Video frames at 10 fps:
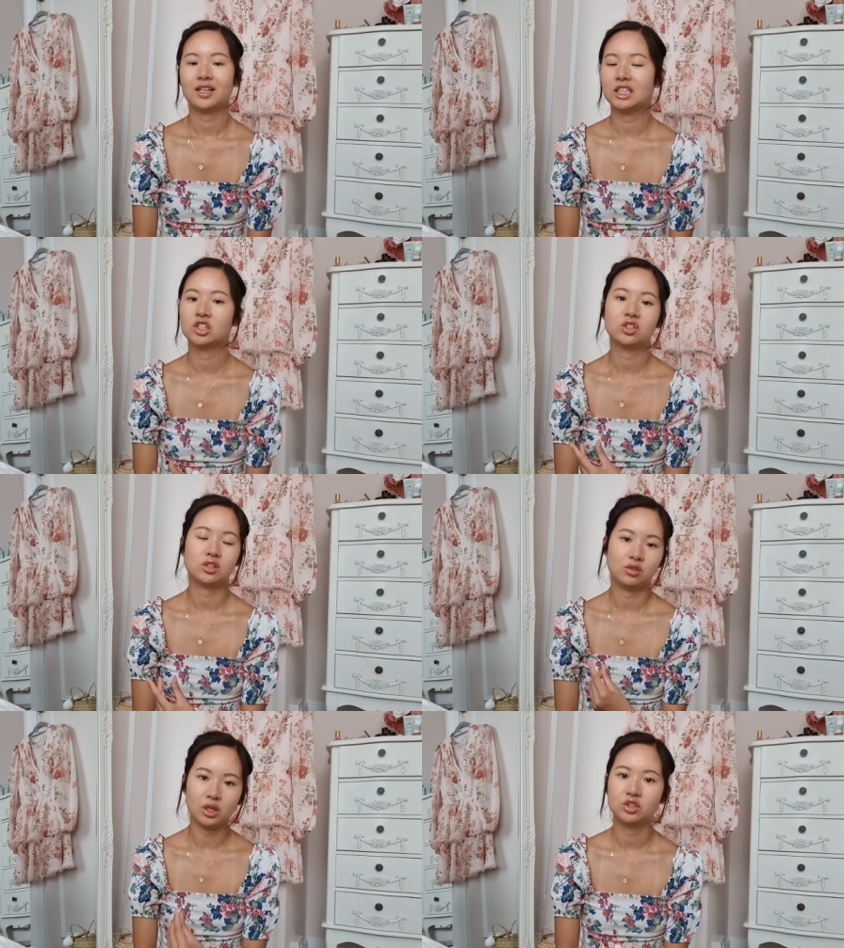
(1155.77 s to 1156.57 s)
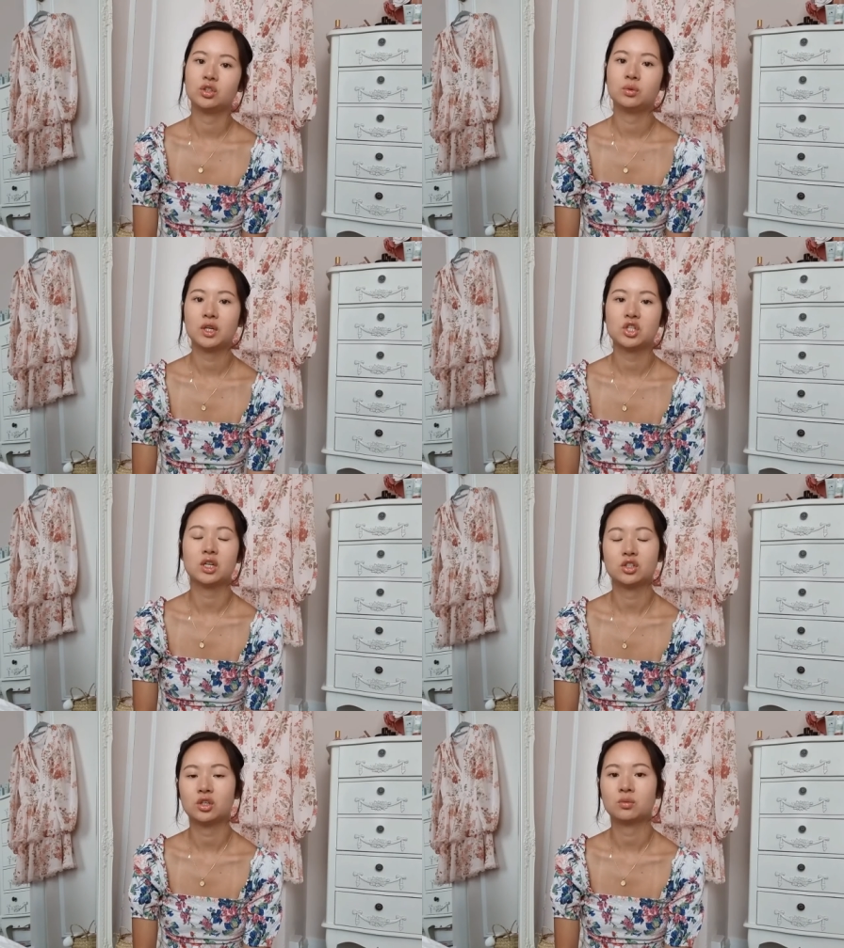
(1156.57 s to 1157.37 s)
I, I do wish
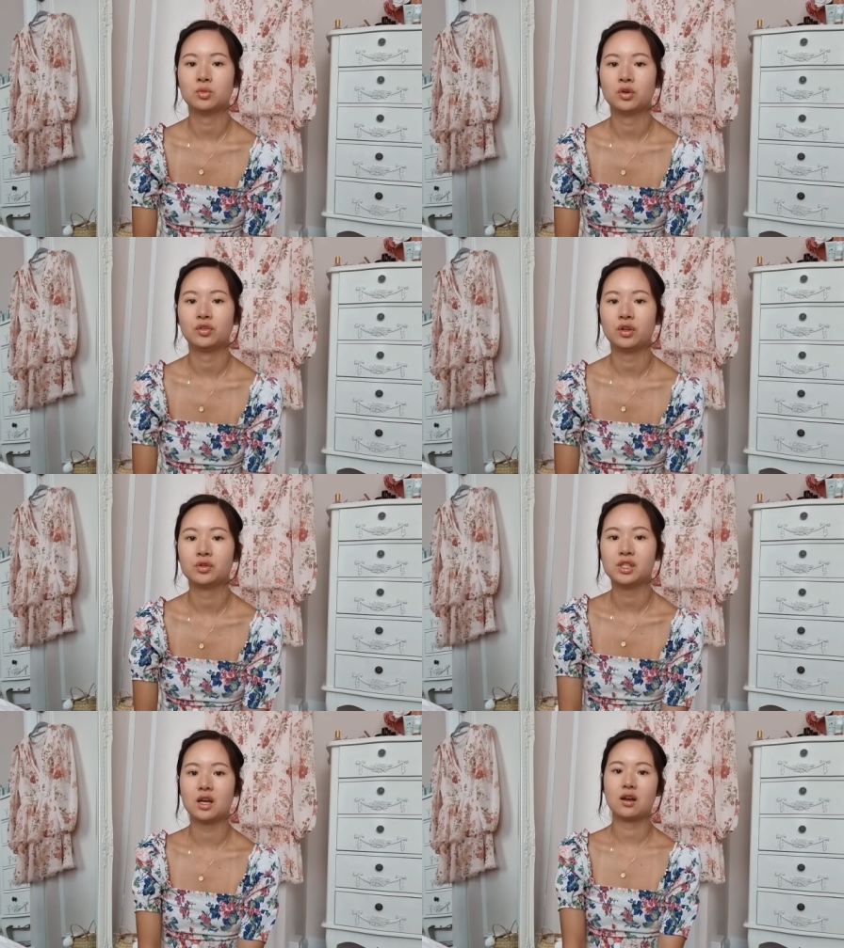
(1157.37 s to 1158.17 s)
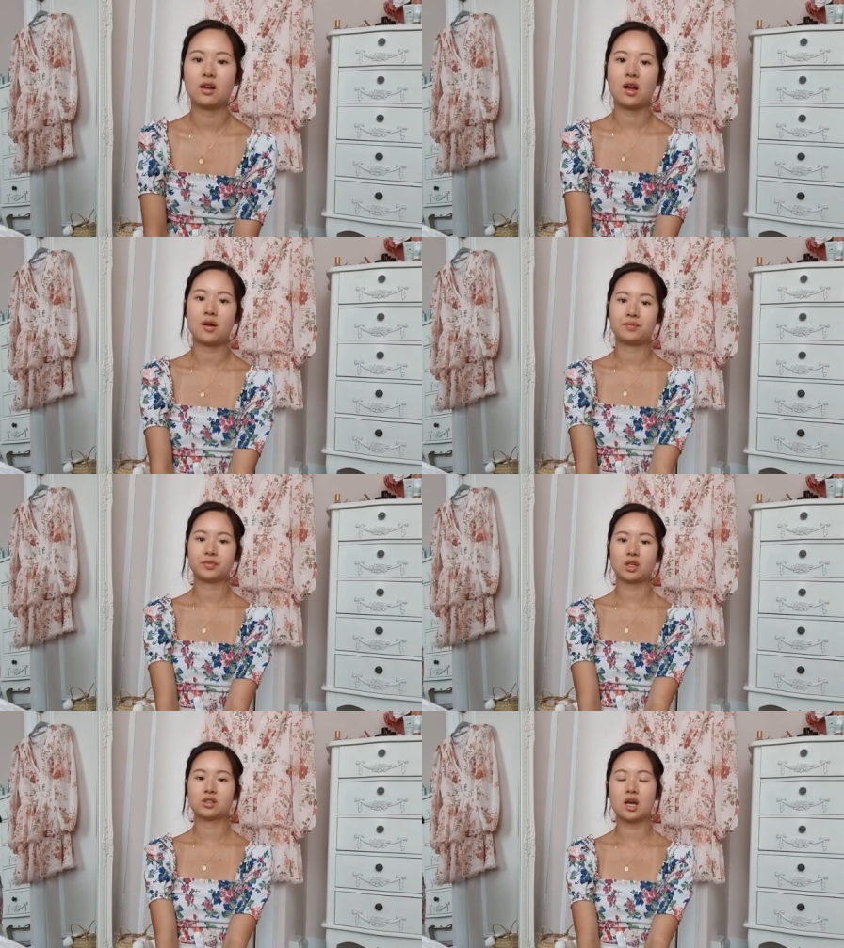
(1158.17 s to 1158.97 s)
I took more of those um,
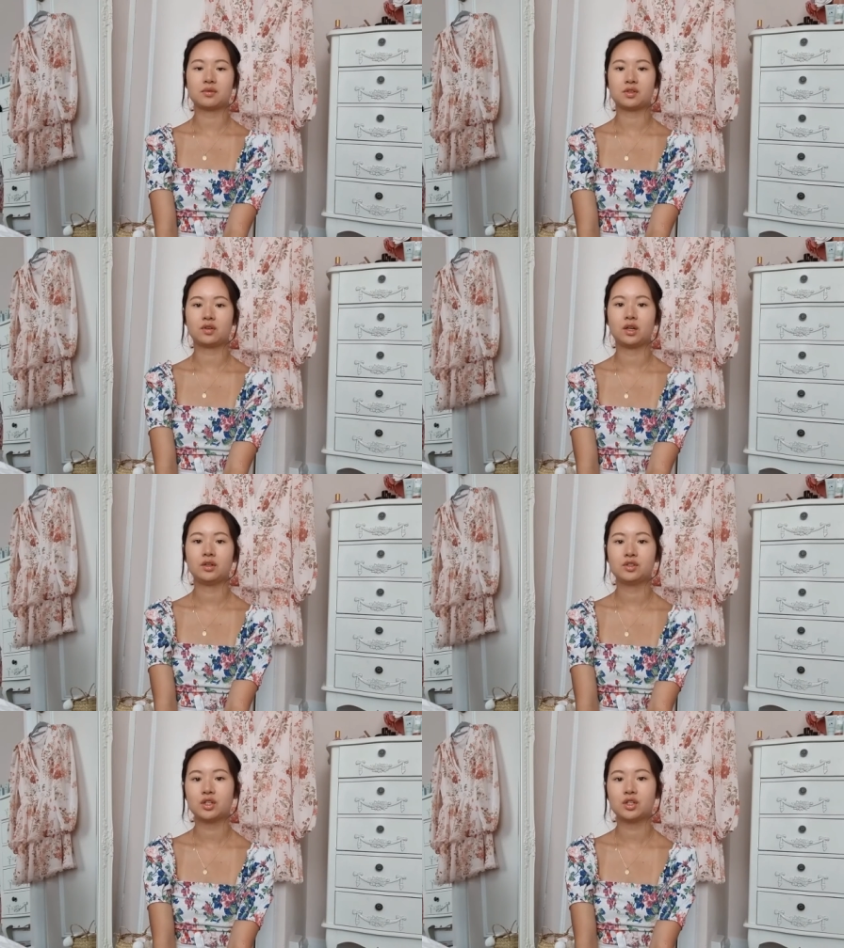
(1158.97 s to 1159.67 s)
types of clothes.